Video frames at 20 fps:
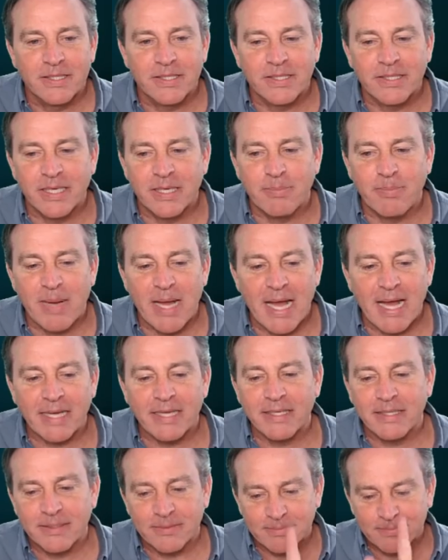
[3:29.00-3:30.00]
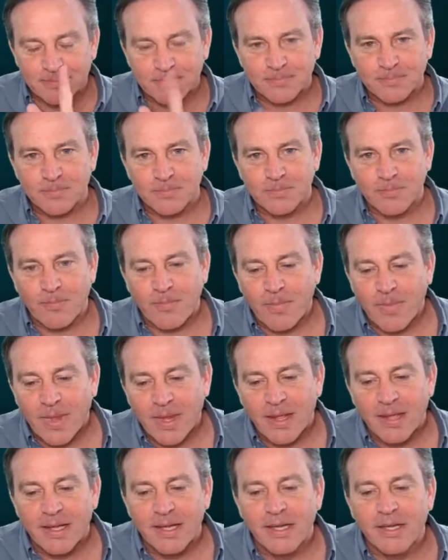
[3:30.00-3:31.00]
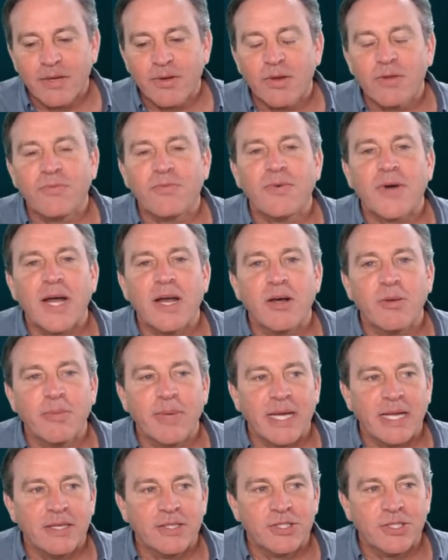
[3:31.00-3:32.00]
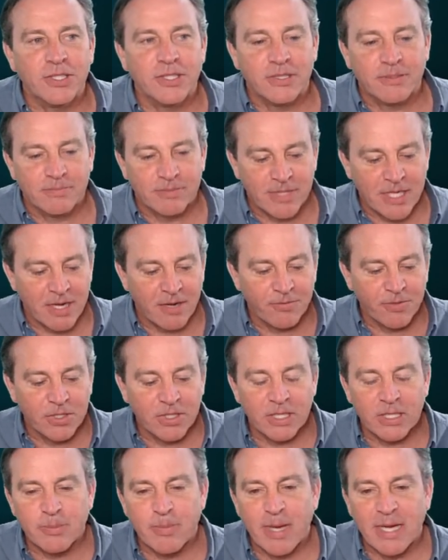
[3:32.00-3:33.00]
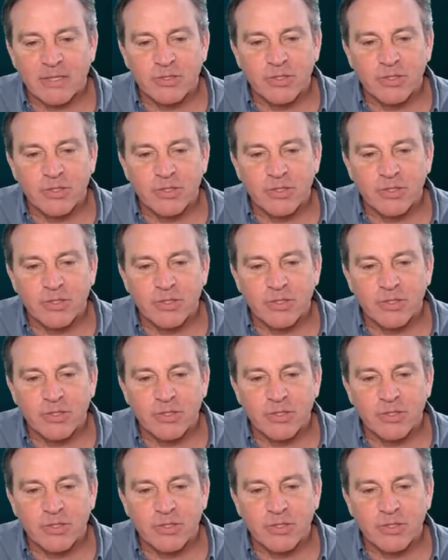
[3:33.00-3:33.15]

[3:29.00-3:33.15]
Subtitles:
Let's click back and go to File Manager. Now, if you click